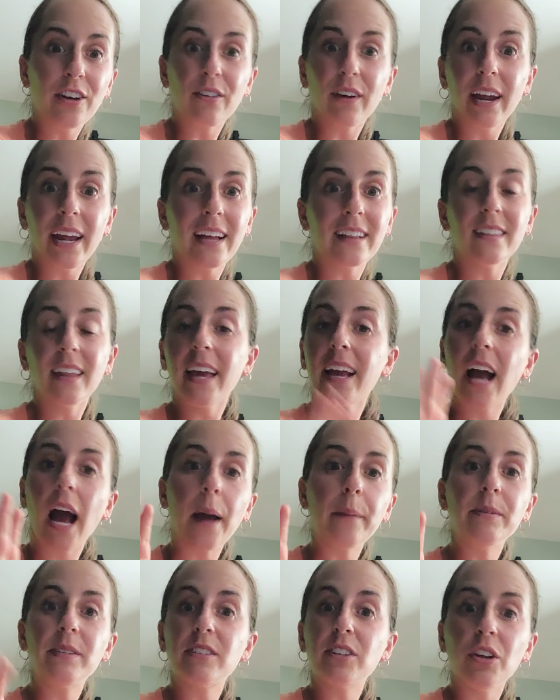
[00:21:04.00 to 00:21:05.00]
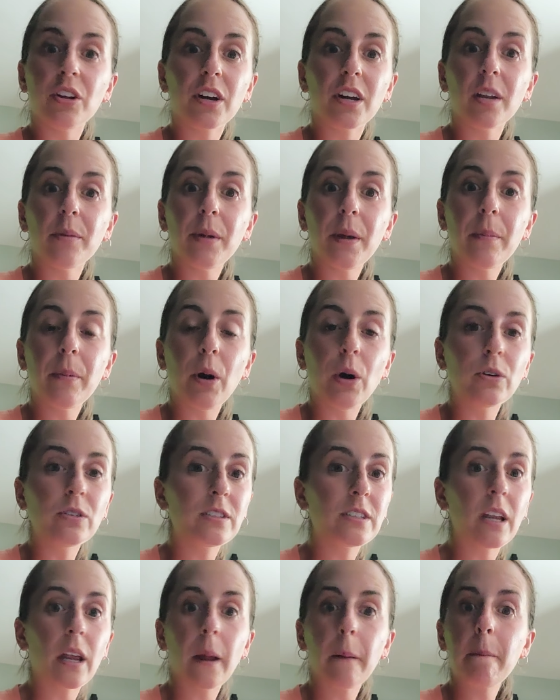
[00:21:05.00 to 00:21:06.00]
great, like I'm still going to be
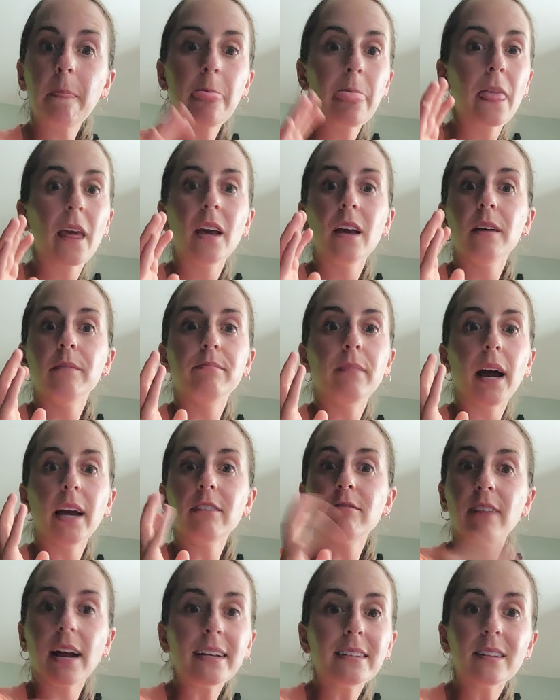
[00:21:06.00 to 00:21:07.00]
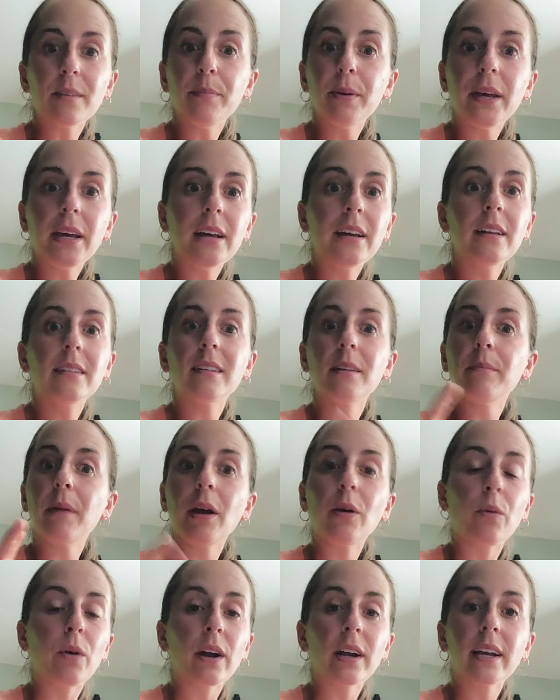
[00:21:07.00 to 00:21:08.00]
posting my recipes and
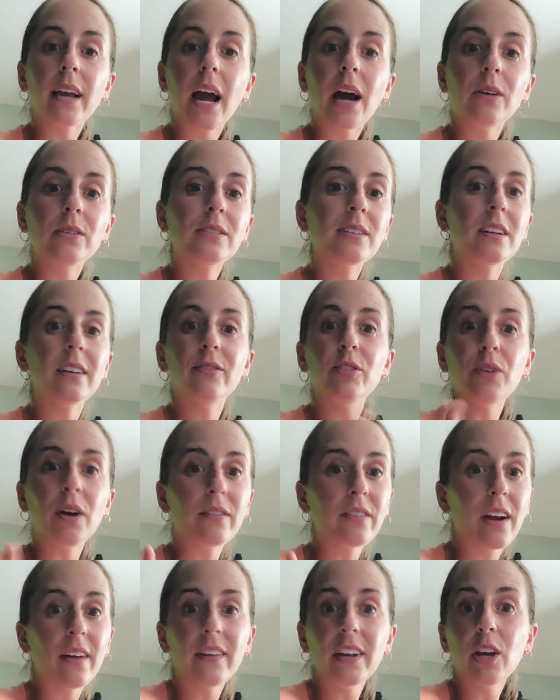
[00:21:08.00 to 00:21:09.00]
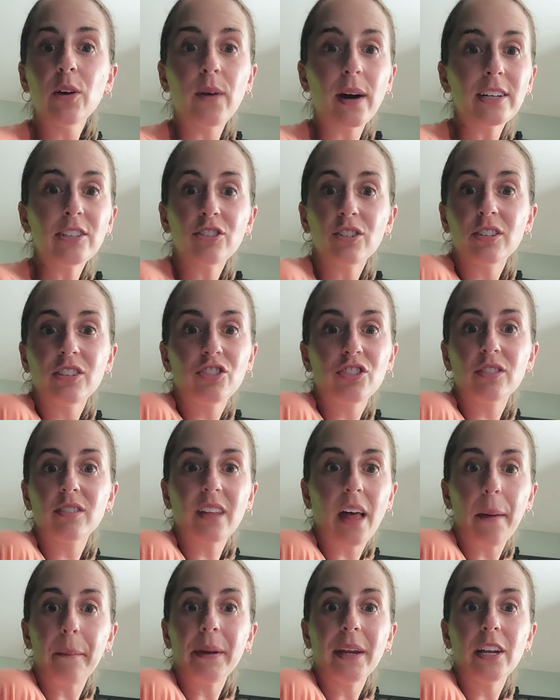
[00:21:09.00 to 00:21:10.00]
my workouts, and if you ever have any questions, just
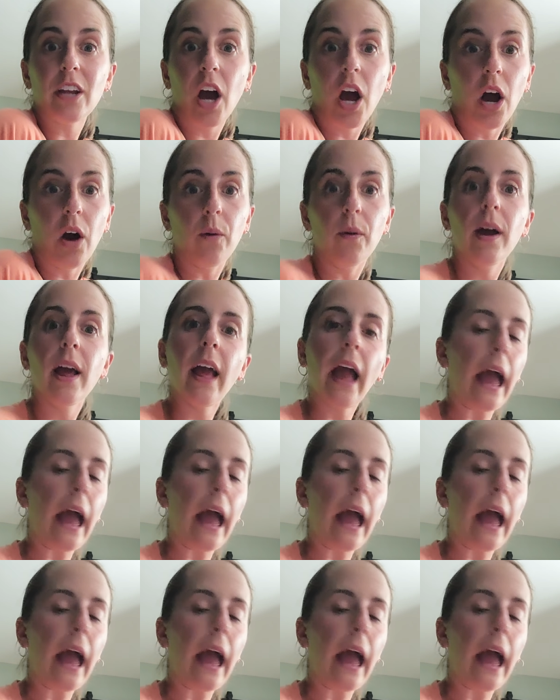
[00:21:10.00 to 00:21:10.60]
let me know.